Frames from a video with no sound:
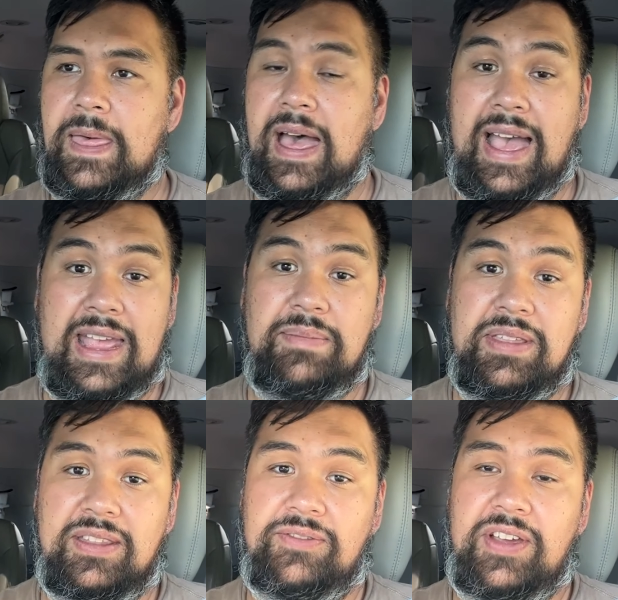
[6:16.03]
I am
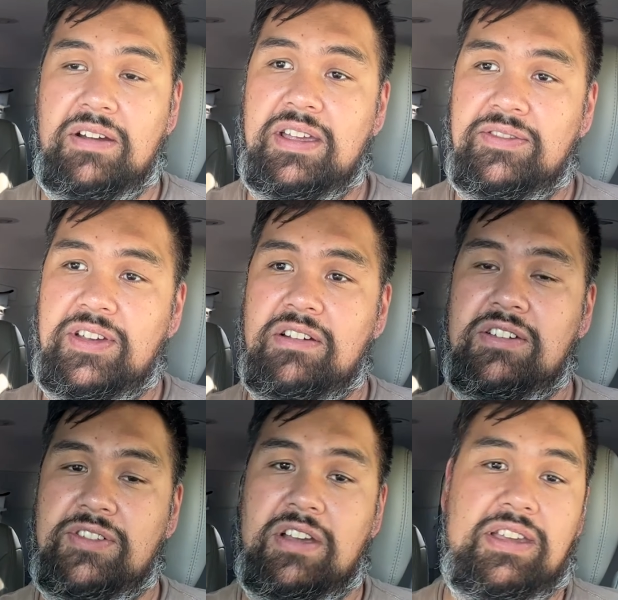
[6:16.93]
in the very, very,
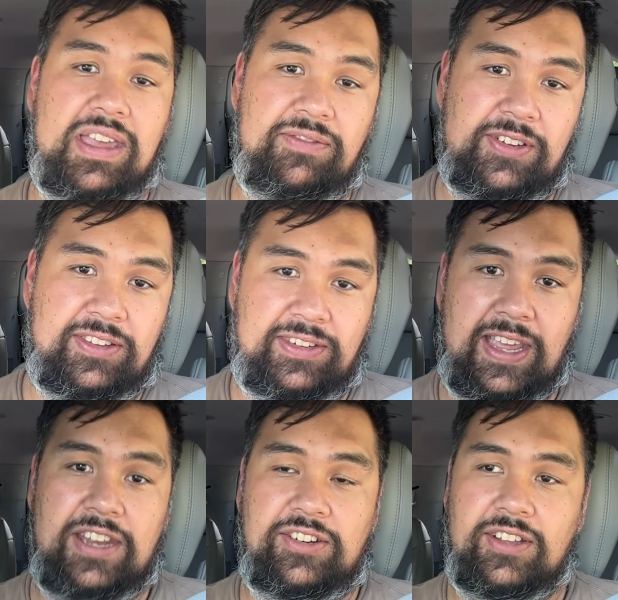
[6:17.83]
very infant
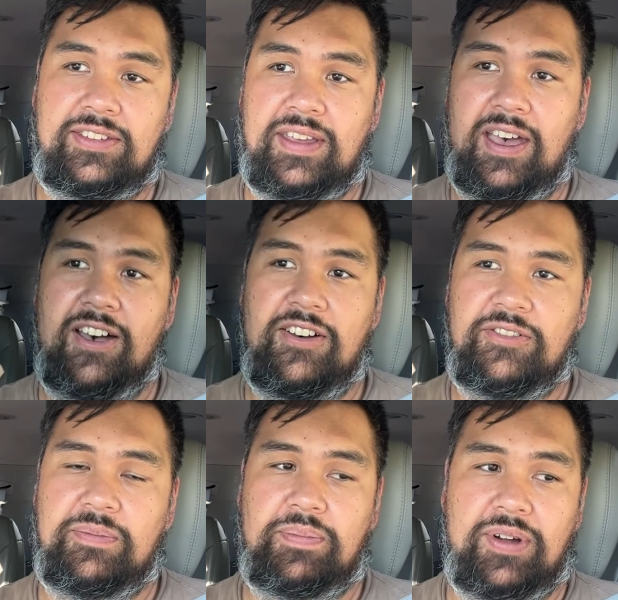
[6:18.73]
stages of
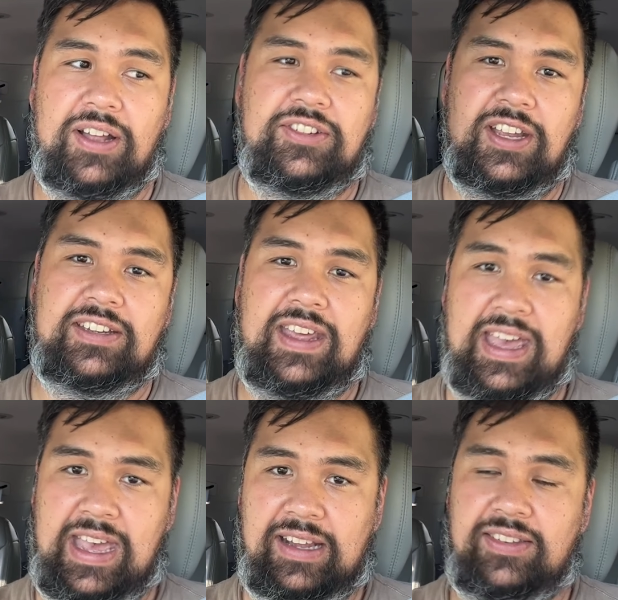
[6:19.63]
Project
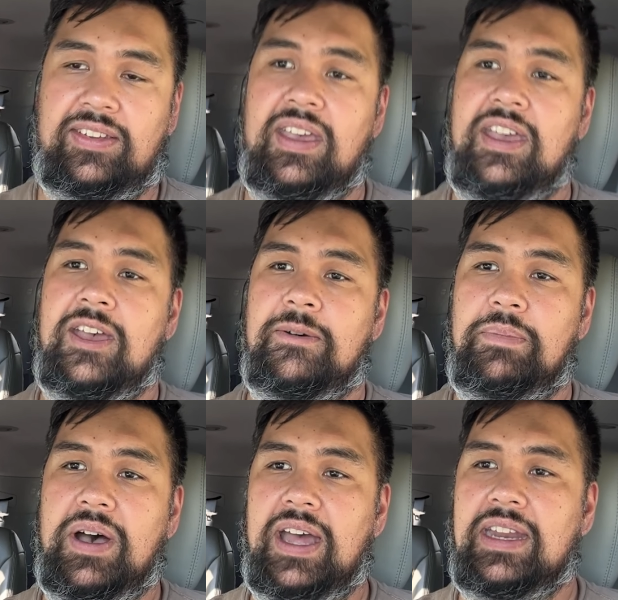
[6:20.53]
X,
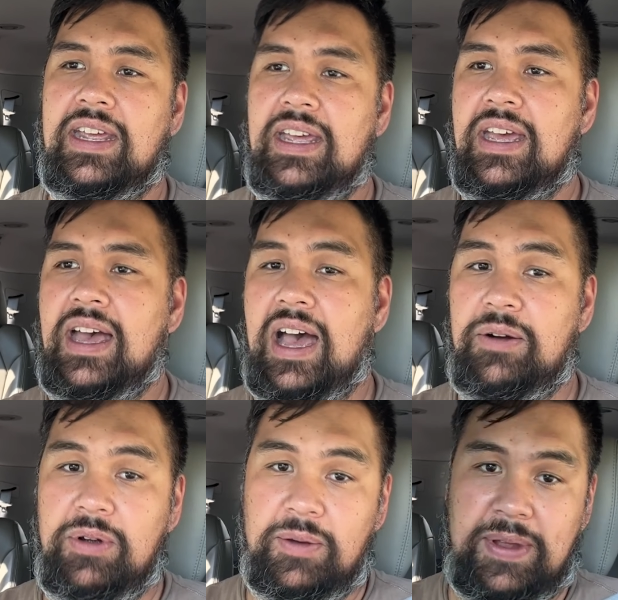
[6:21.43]
but I
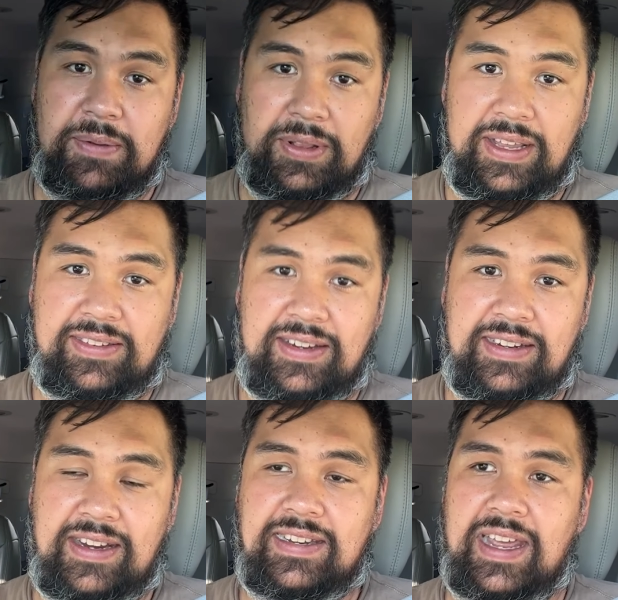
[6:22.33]
will be releasing
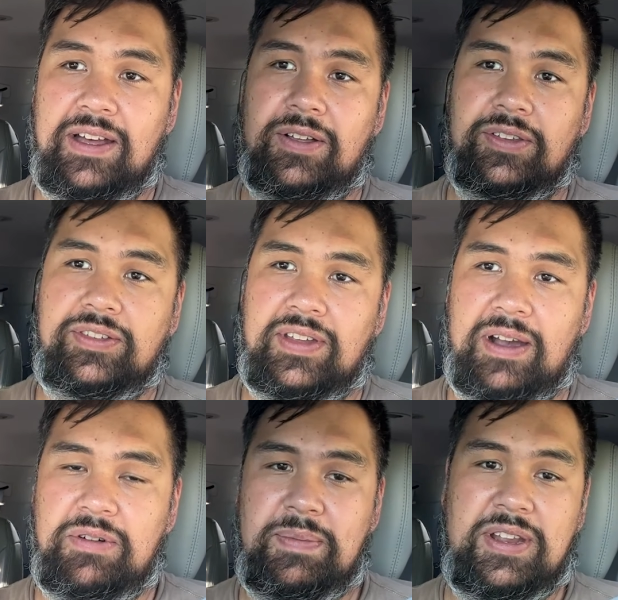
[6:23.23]
details. I
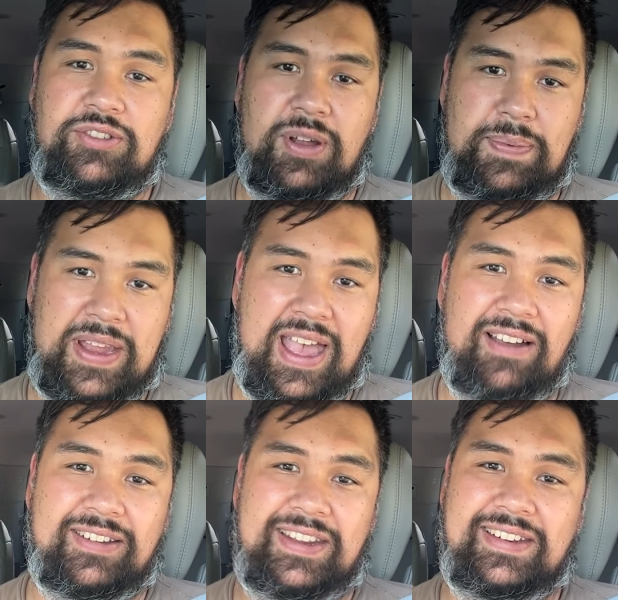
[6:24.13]
will be dripping
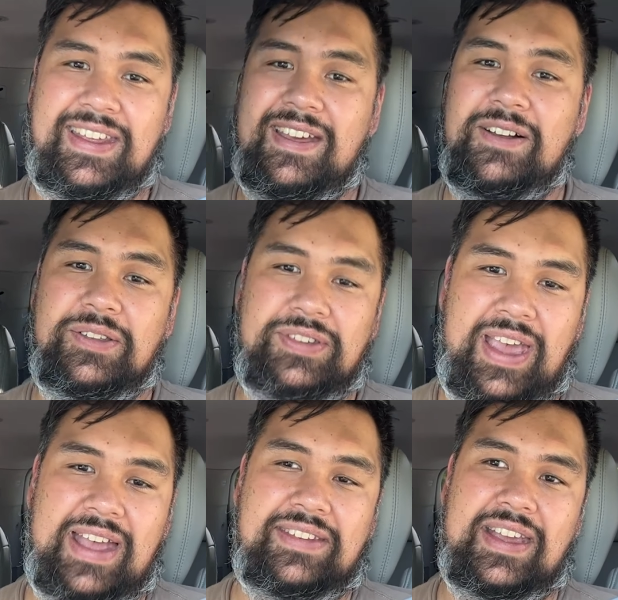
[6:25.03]
out details
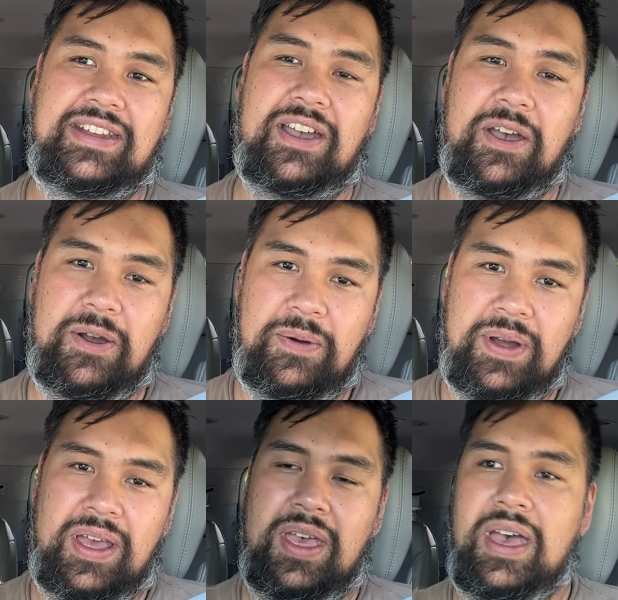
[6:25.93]
as I go.
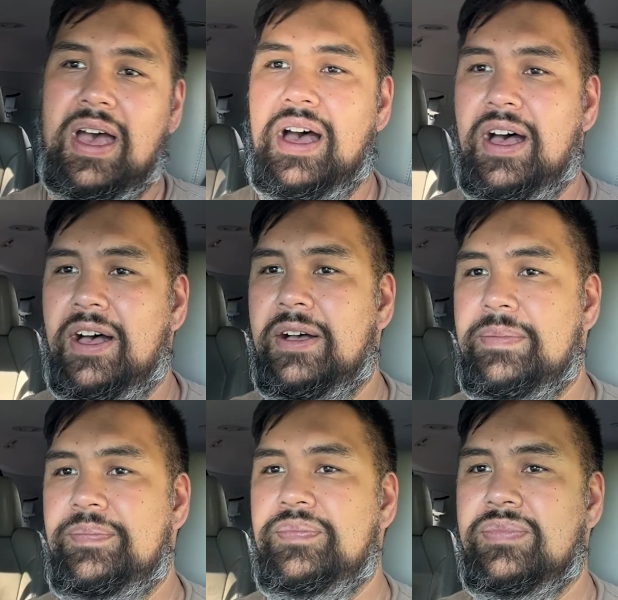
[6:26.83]
Um,